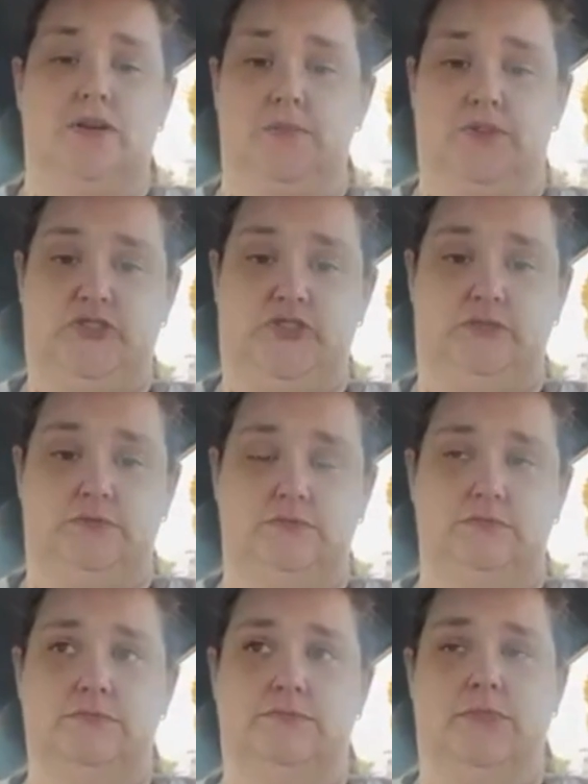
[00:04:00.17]
commission,
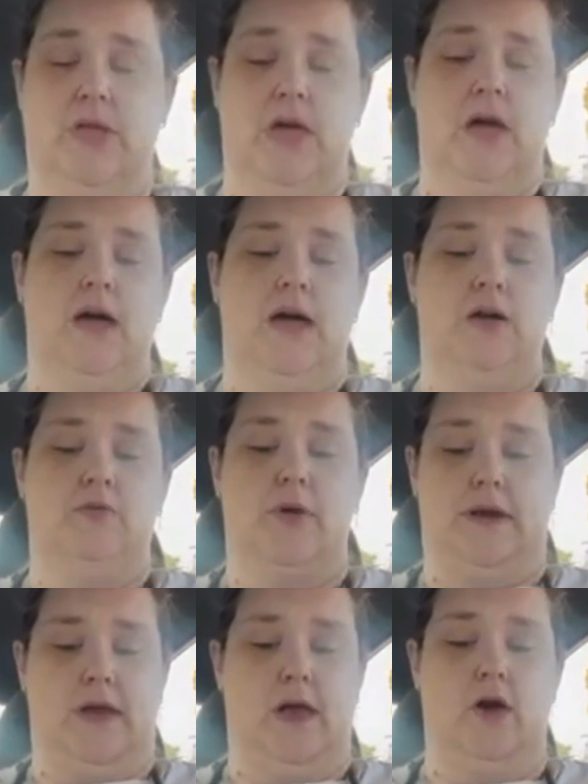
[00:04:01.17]
and
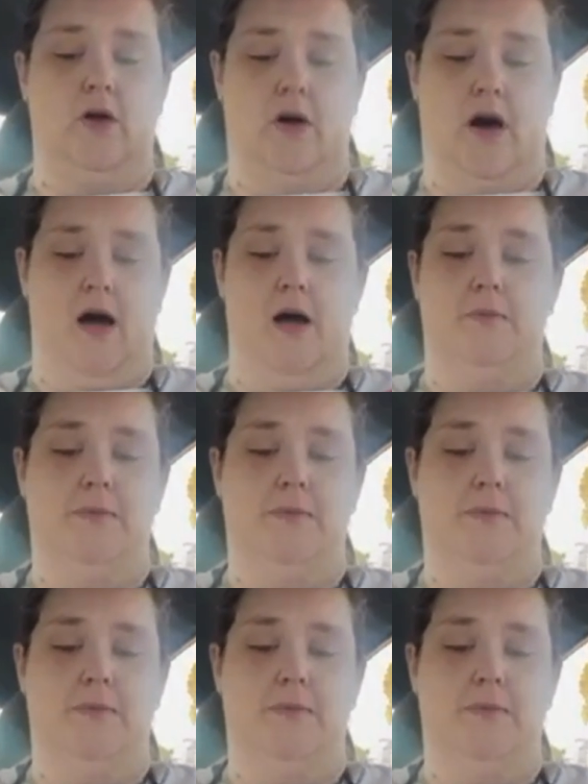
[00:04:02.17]
right now I'm